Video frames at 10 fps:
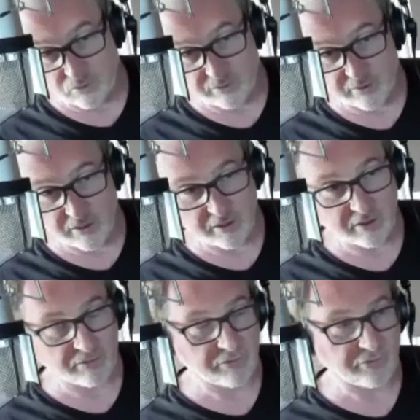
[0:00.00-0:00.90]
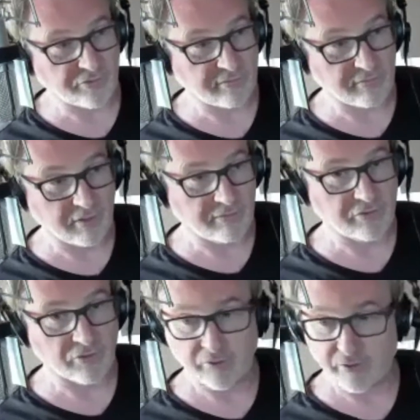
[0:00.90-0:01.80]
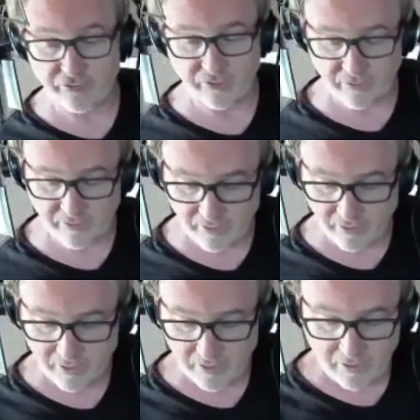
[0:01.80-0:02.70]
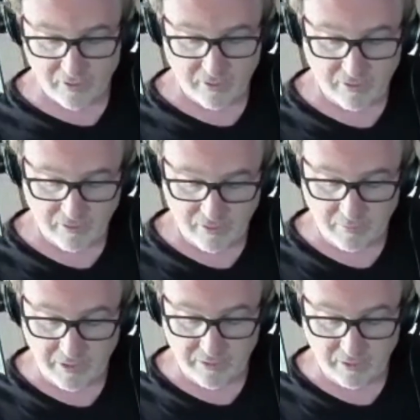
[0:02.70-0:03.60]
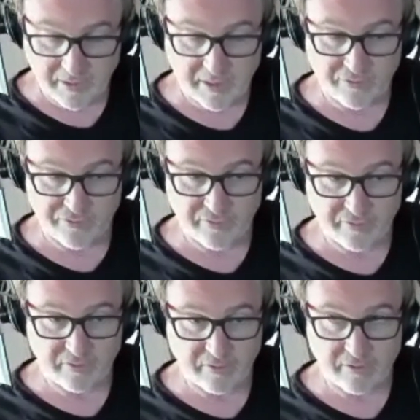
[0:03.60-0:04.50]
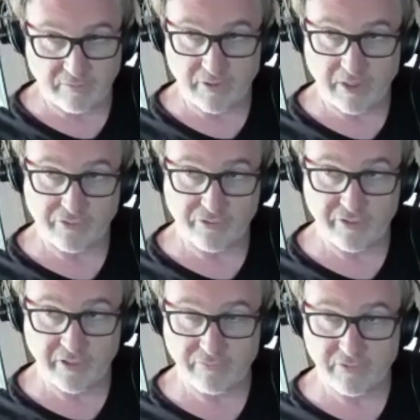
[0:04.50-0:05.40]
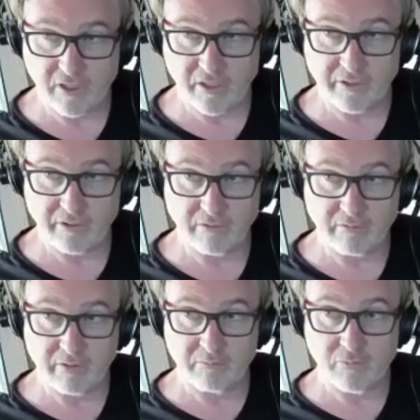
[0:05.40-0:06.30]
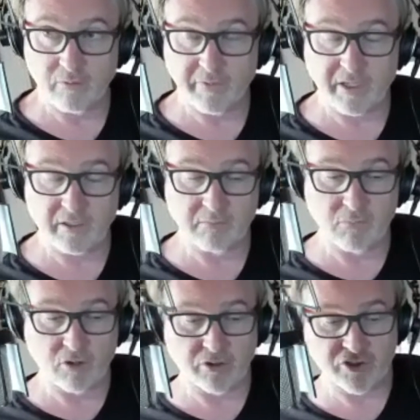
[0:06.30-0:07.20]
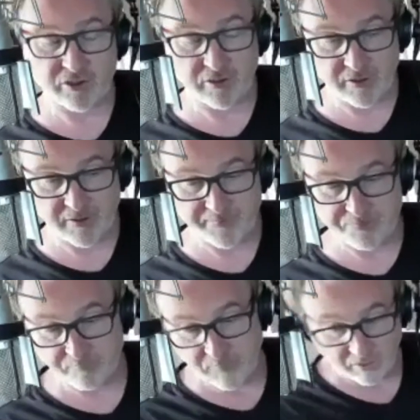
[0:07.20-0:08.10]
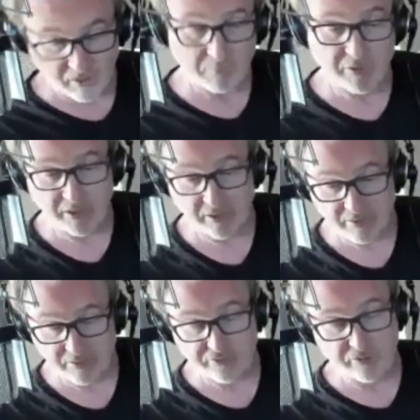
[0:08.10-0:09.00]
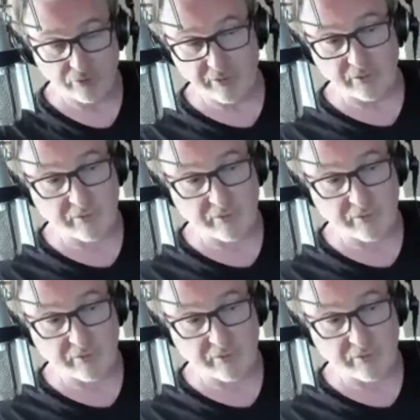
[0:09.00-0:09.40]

and I always love toys. And I mean, the latest, I was at TF Con here in Burbank in March, and a company that's doing